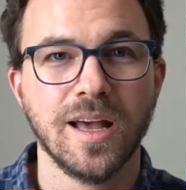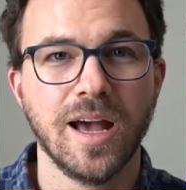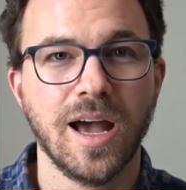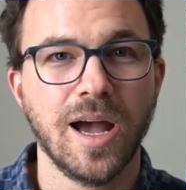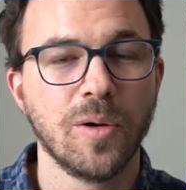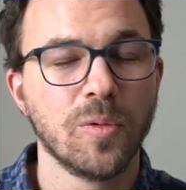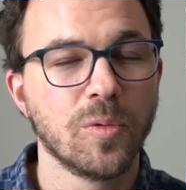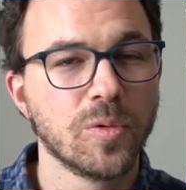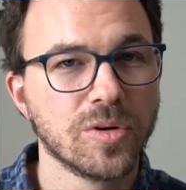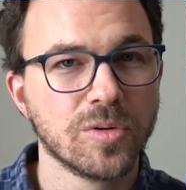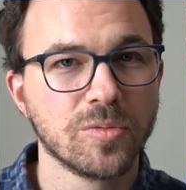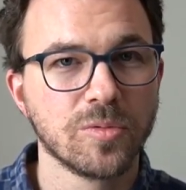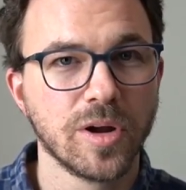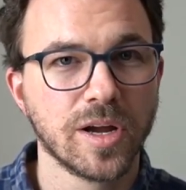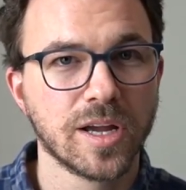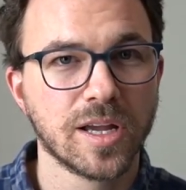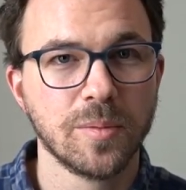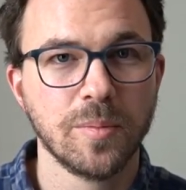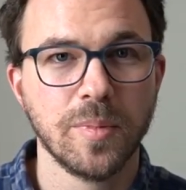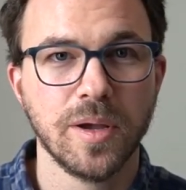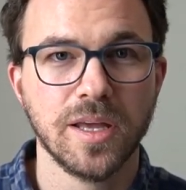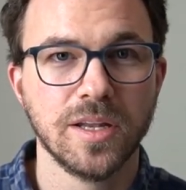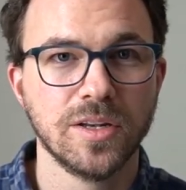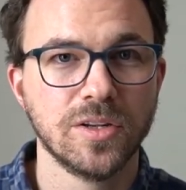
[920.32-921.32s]
I wouldn't
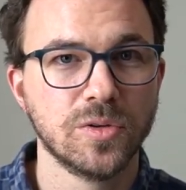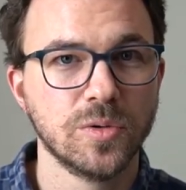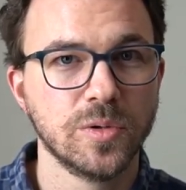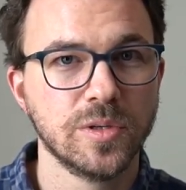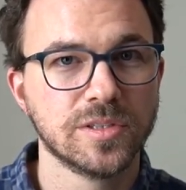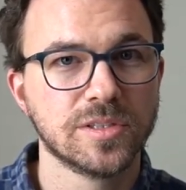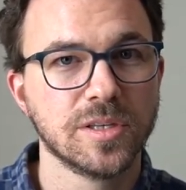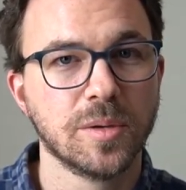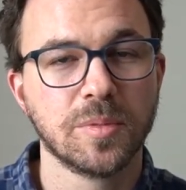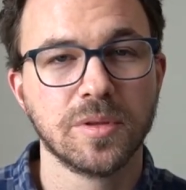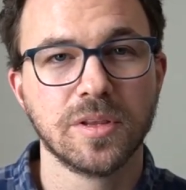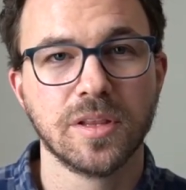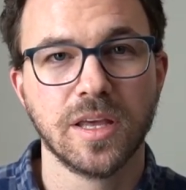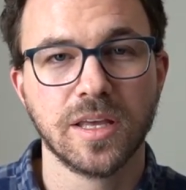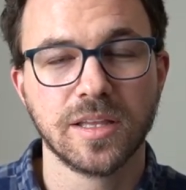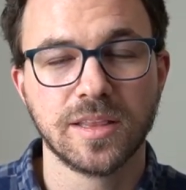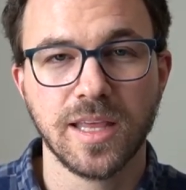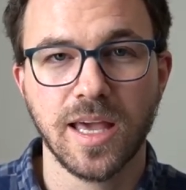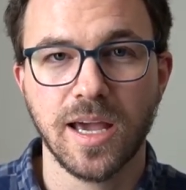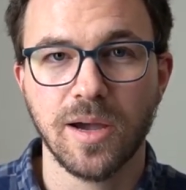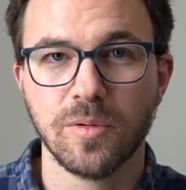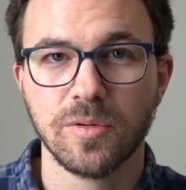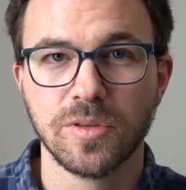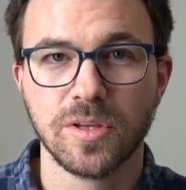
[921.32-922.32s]
recommend doing something like
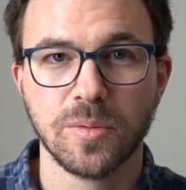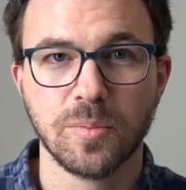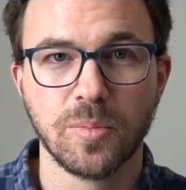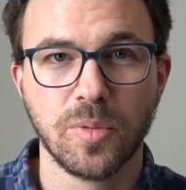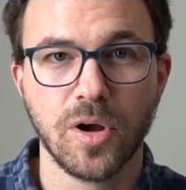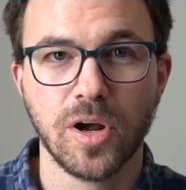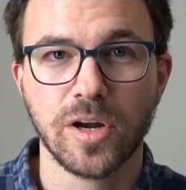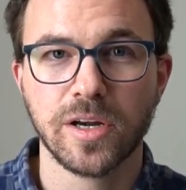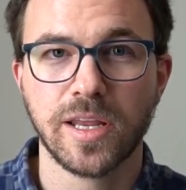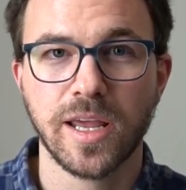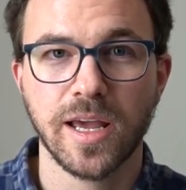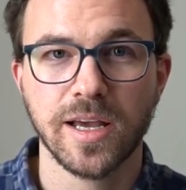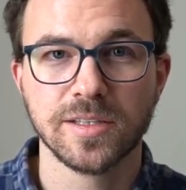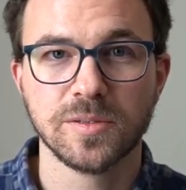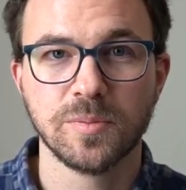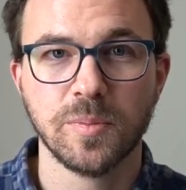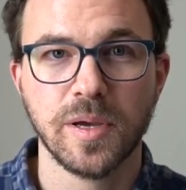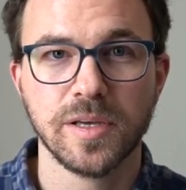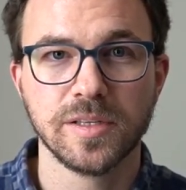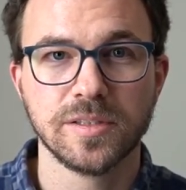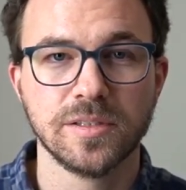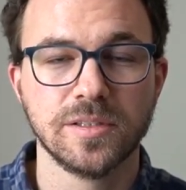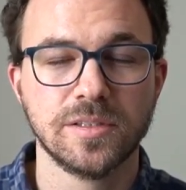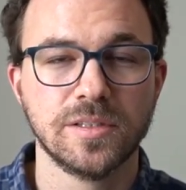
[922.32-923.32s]
that with your broadcast
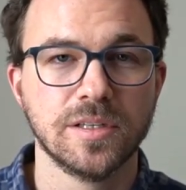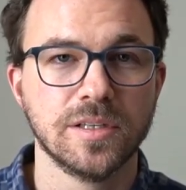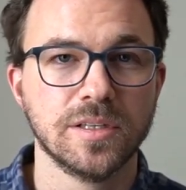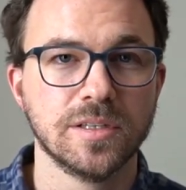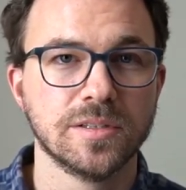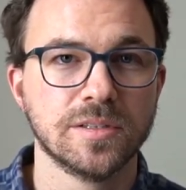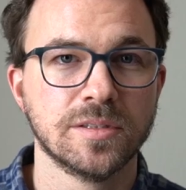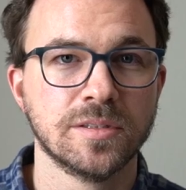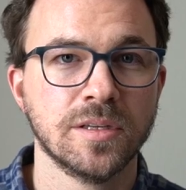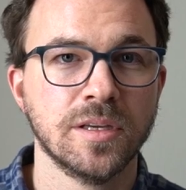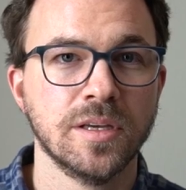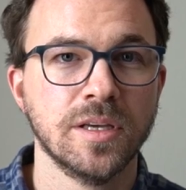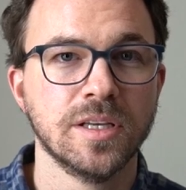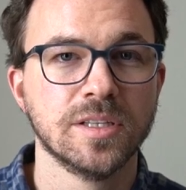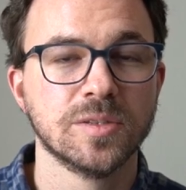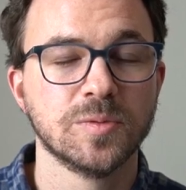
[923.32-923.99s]
messages.